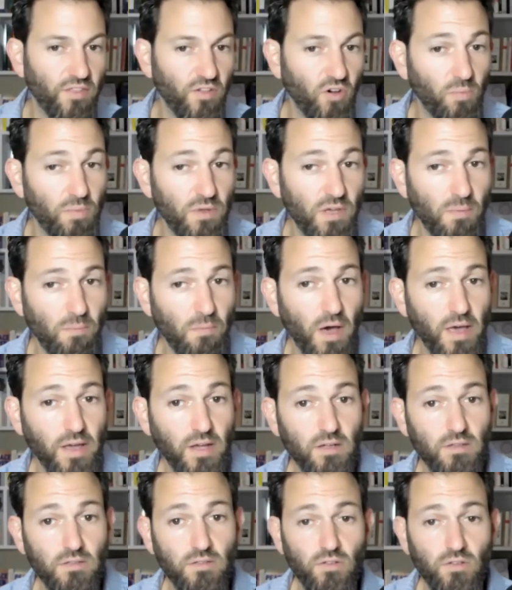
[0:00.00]
there'll be a
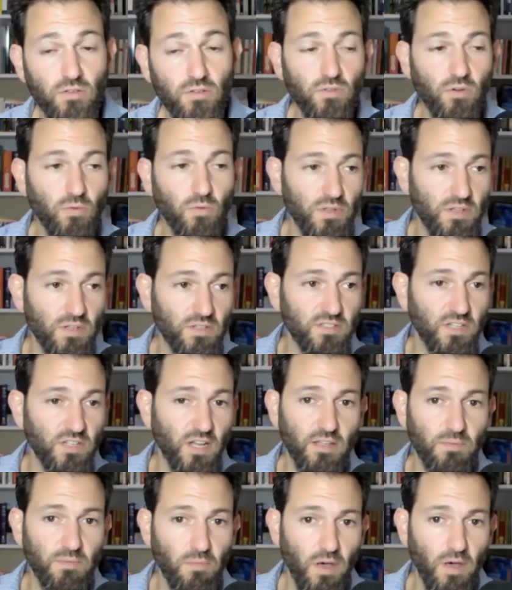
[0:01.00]
mic too. There'll be a
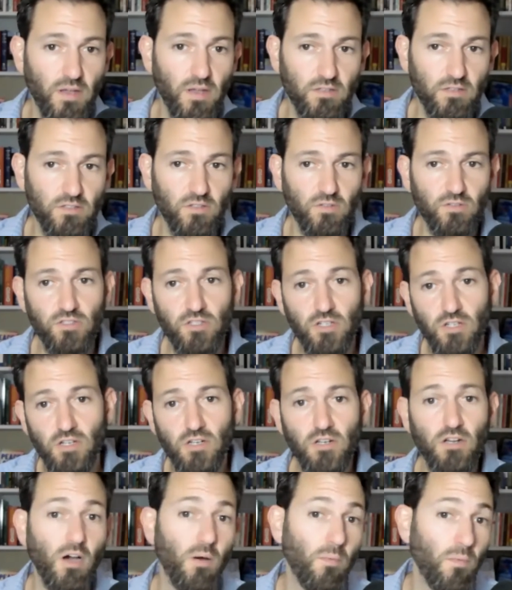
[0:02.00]
second mic. So she
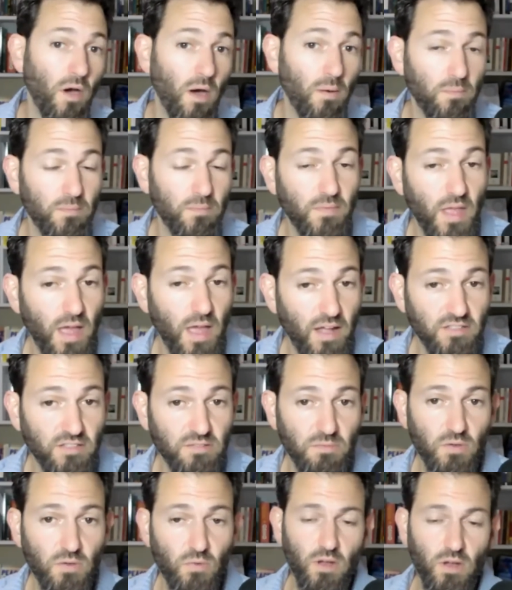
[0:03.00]
can come up and ask
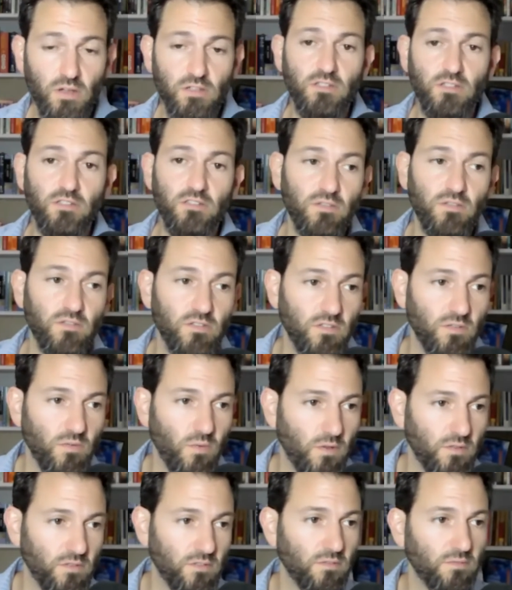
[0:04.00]
me questions if she
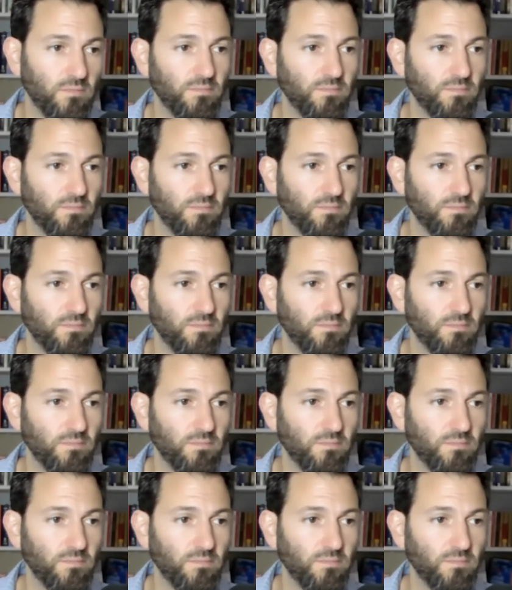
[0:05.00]
wants.